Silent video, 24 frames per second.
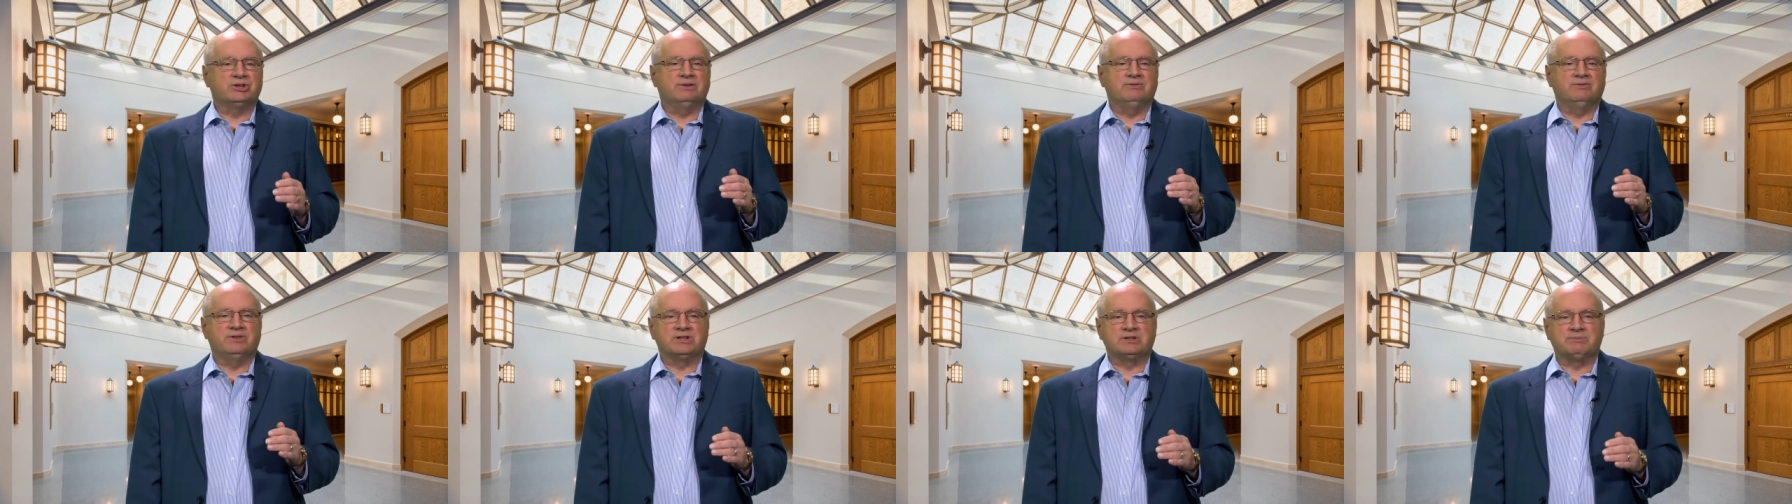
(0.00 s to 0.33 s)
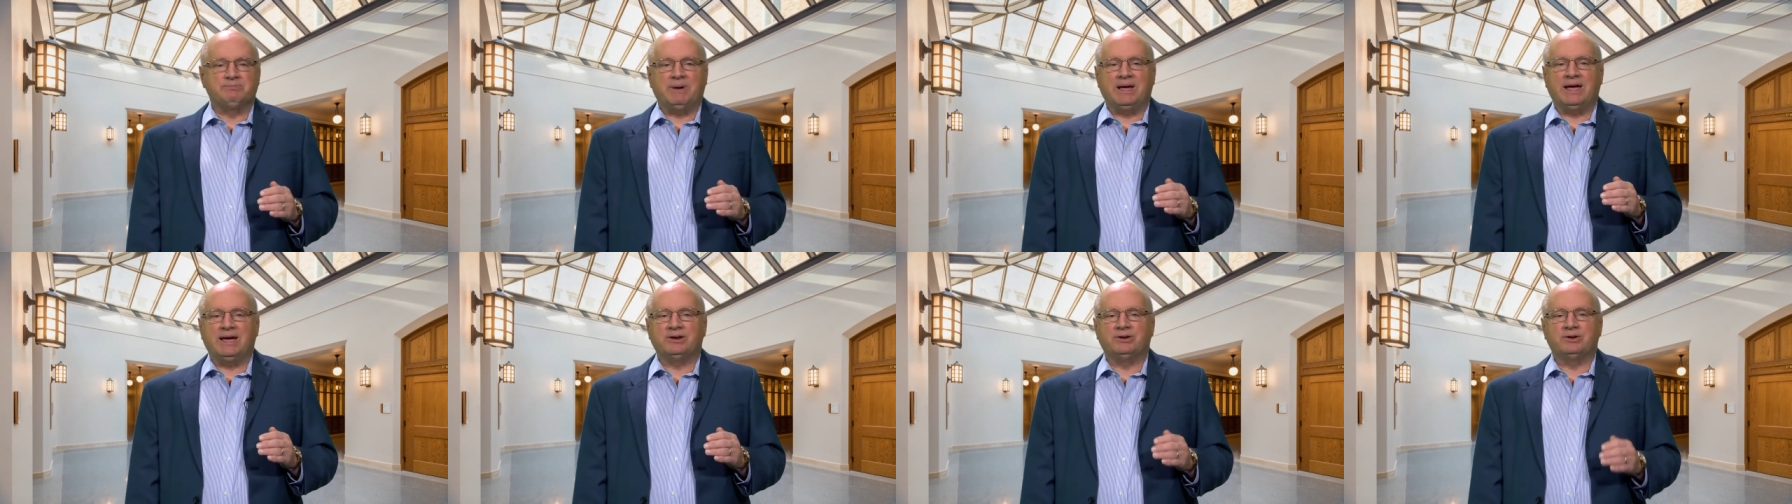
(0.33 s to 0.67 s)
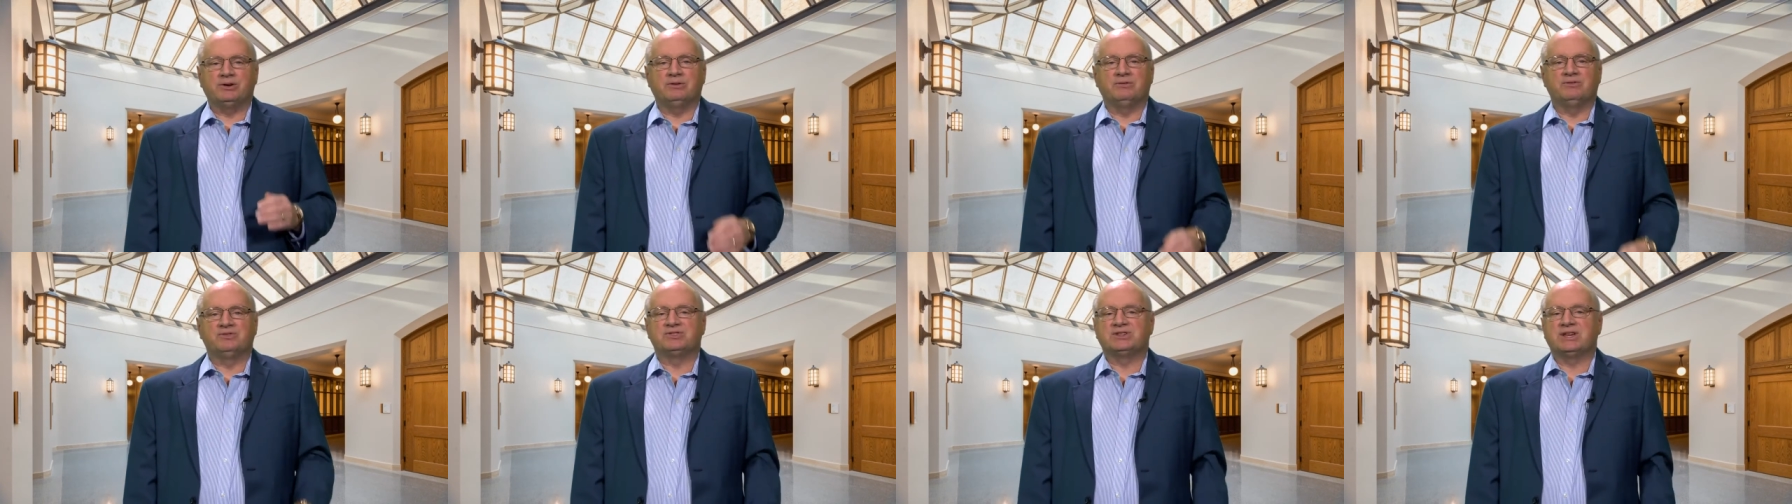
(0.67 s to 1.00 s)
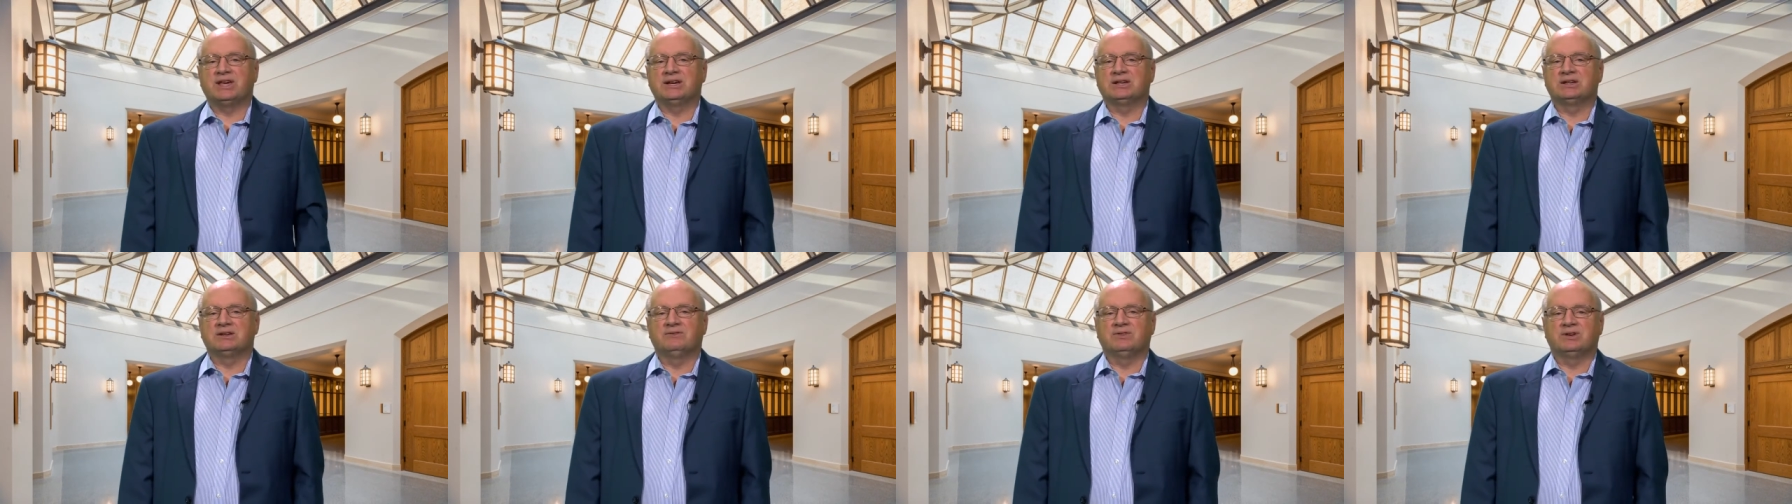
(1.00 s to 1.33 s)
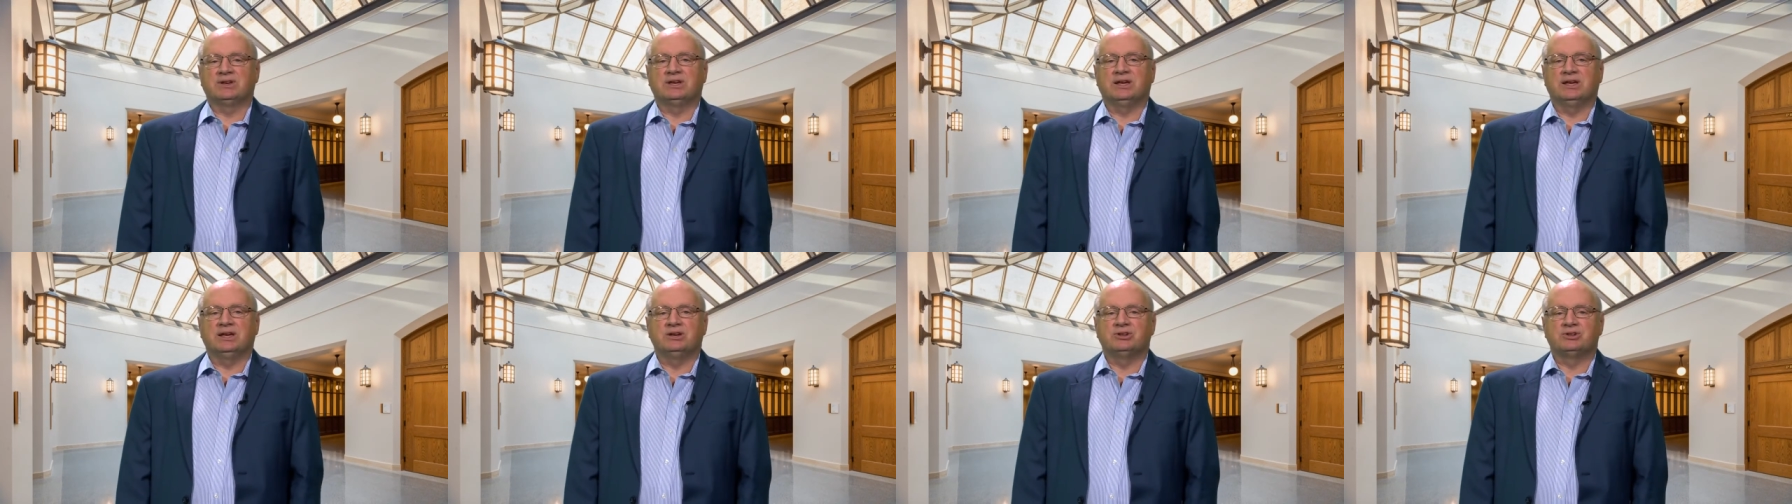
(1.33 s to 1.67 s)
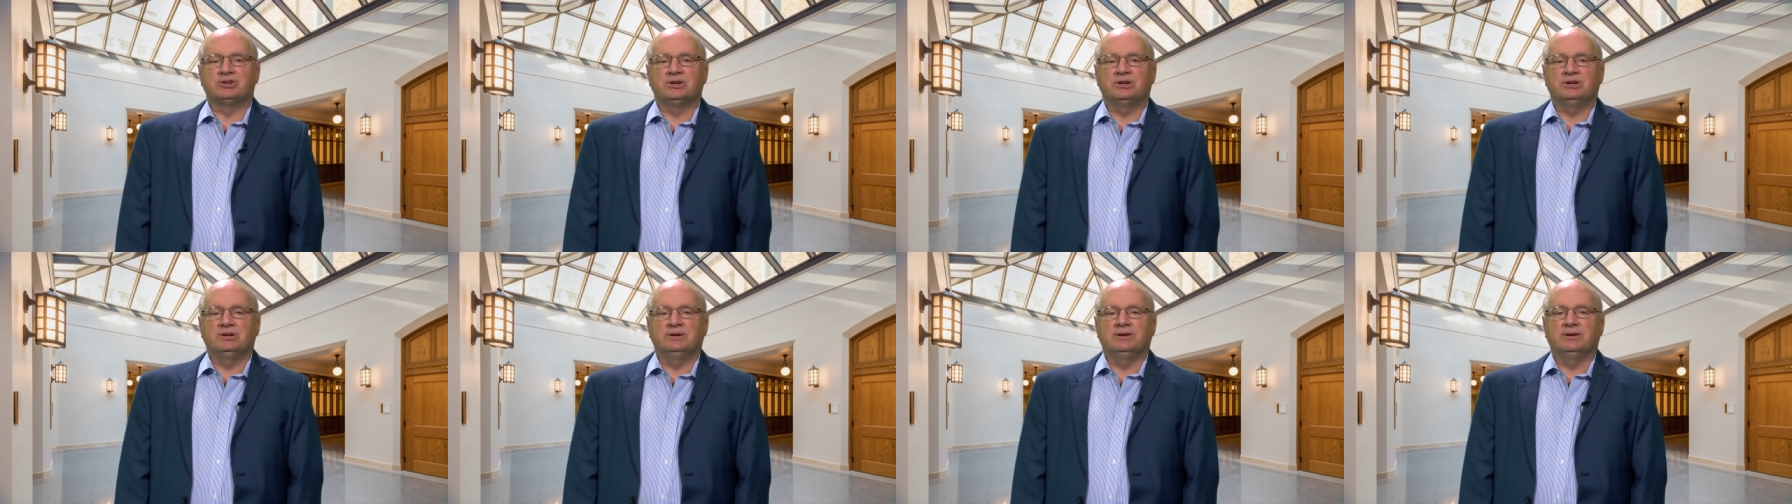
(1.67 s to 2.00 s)
of this pattern of
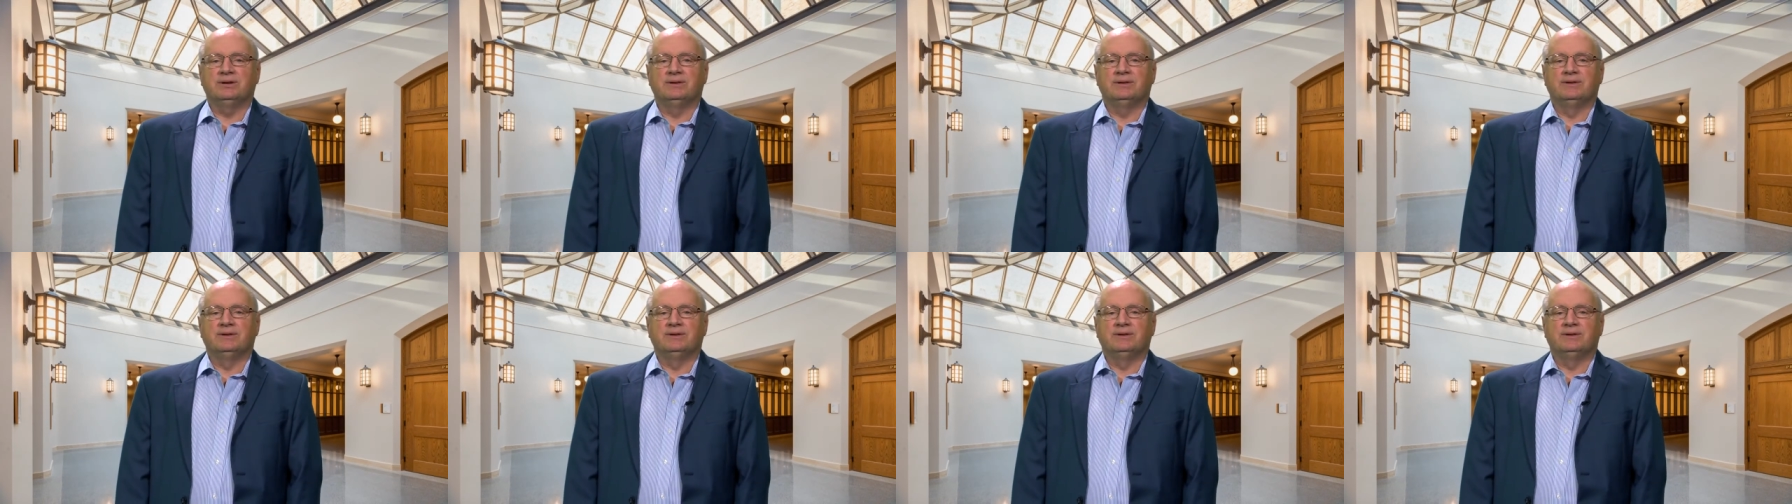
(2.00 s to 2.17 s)
sanctification